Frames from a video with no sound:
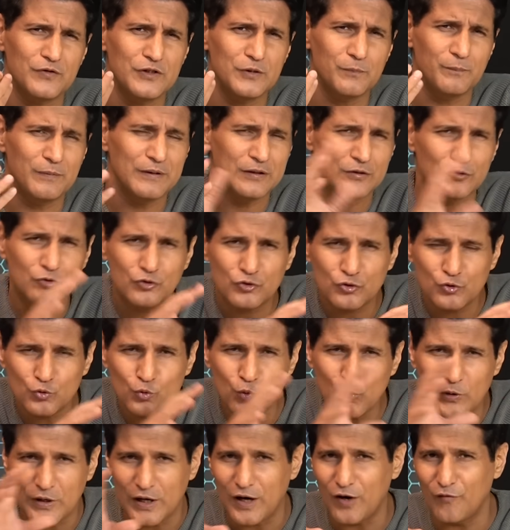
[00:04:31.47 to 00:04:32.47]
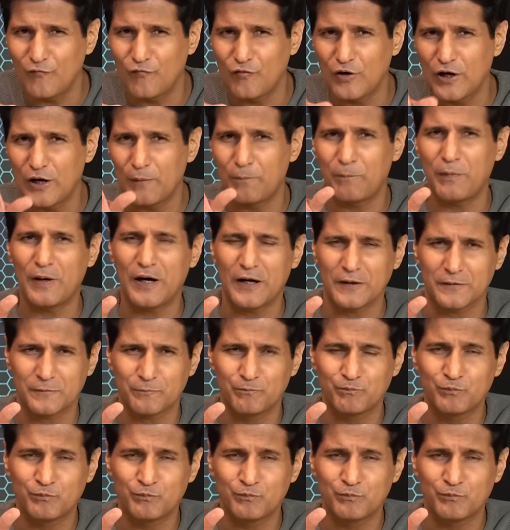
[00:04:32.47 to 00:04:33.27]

keeping true love apart.